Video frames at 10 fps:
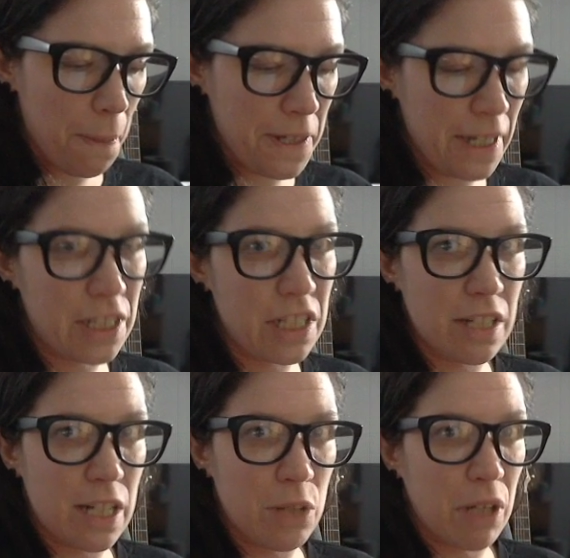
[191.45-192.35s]
It's like, does
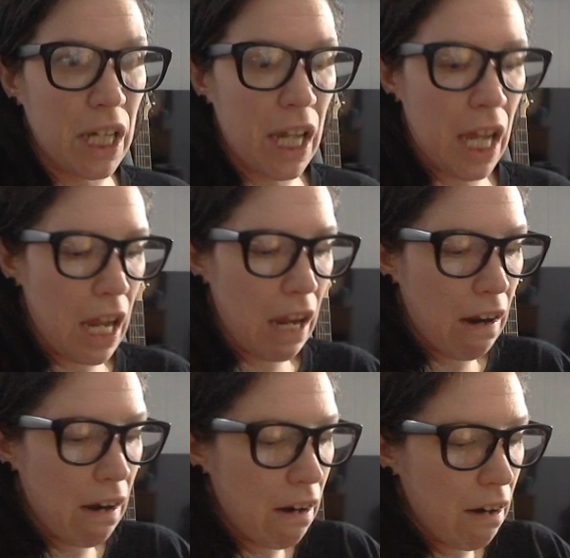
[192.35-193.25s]
anyone
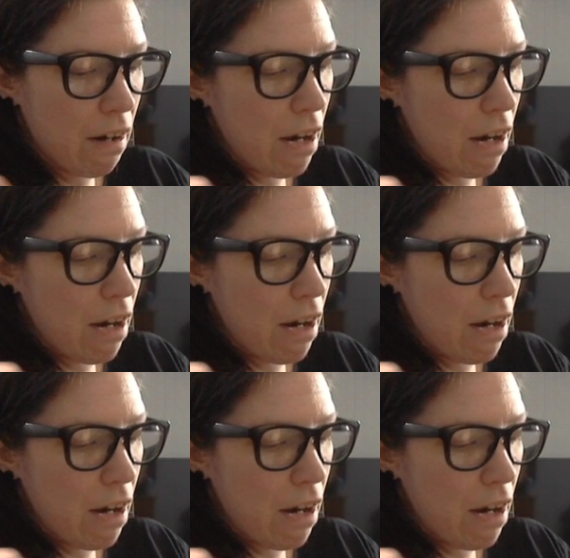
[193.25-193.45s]
care?